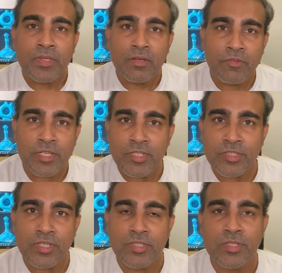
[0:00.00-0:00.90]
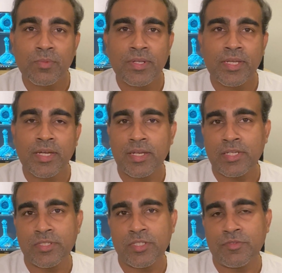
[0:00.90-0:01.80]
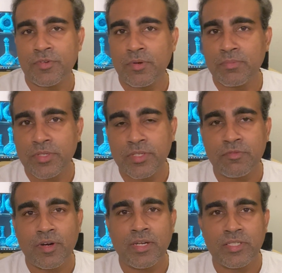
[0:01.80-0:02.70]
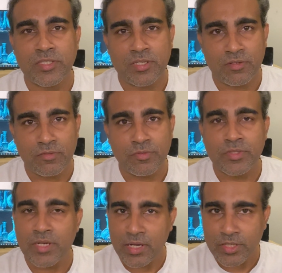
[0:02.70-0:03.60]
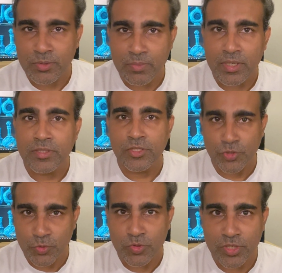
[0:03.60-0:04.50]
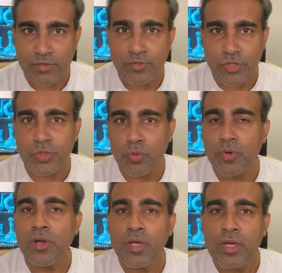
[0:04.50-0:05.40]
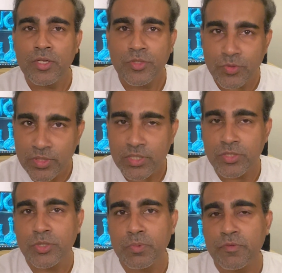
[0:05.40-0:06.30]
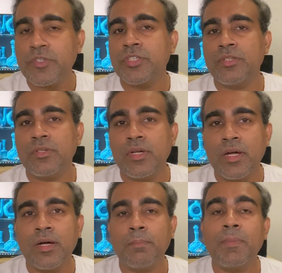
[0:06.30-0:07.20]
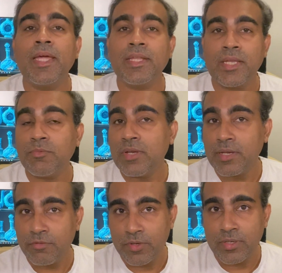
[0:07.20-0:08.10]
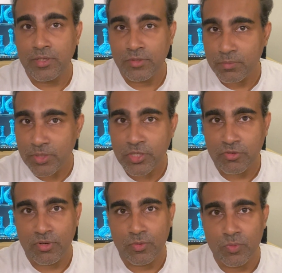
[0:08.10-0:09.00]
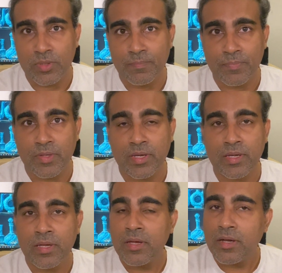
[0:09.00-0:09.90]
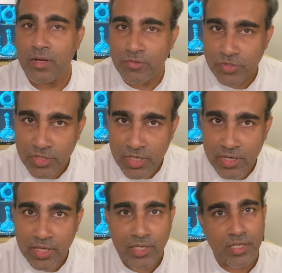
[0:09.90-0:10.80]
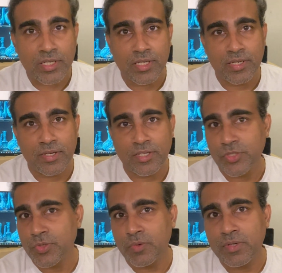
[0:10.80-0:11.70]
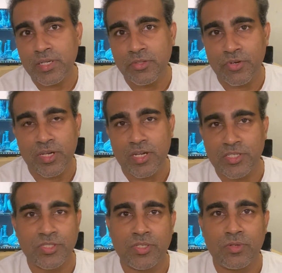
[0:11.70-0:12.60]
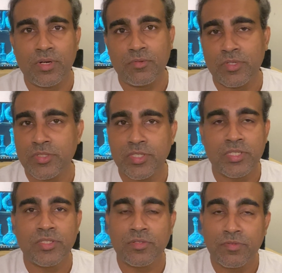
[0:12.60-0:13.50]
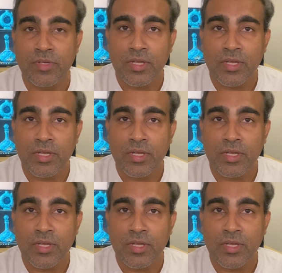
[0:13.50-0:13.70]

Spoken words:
Venus is the one that connects us from the divine self, the Atma, the true self, the soul, to the superficial plane that we live in, the material world. Okay, how does it connect? It connects to our indriyas, our sense of